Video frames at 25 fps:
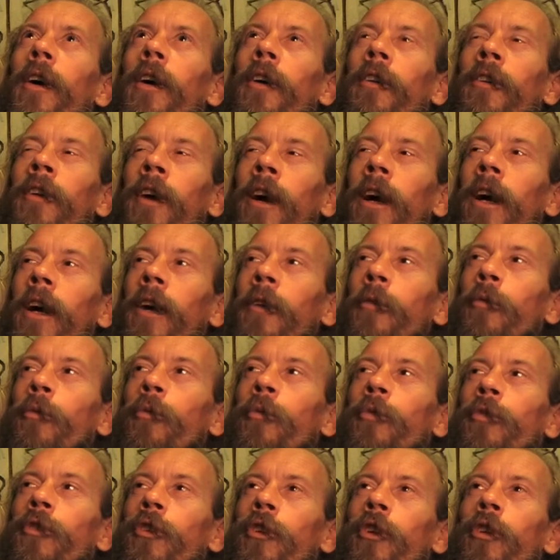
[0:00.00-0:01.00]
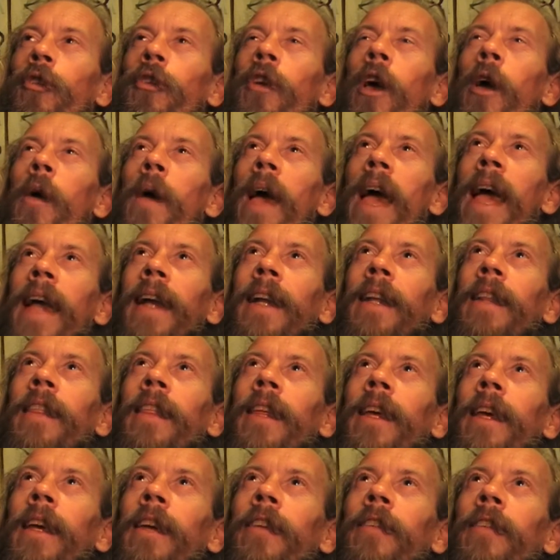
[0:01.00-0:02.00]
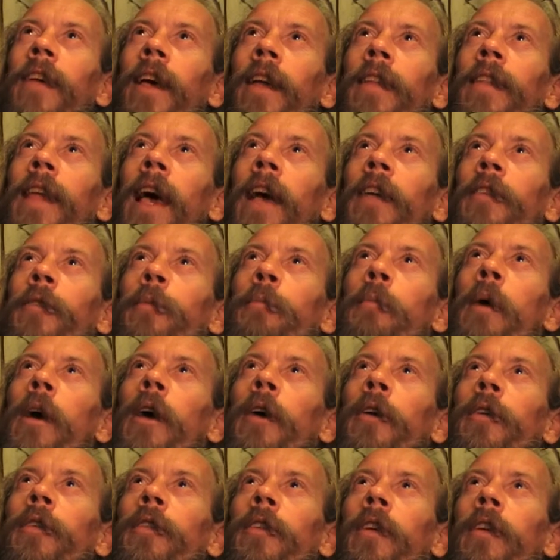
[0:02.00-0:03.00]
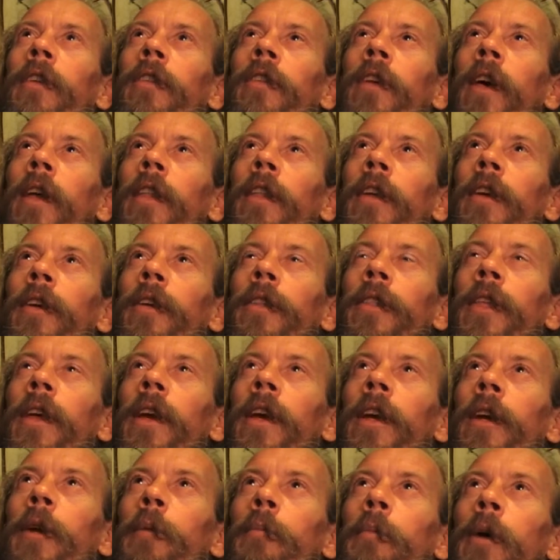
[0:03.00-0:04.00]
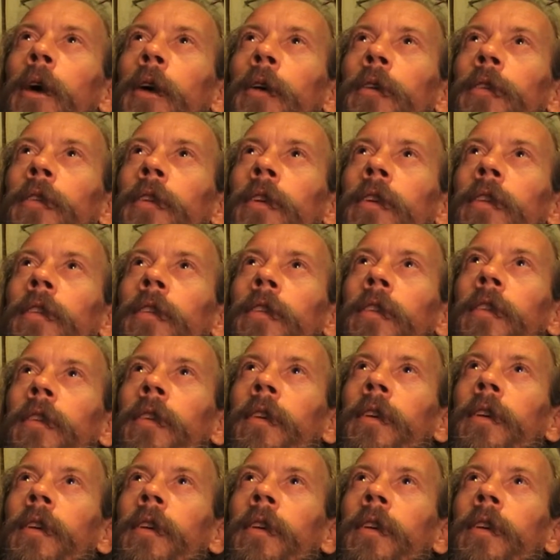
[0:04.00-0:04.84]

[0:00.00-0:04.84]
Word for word: Right. Do you know anything he said? There's That's no Moses. I think fucking, you're thinking of Moses. There's no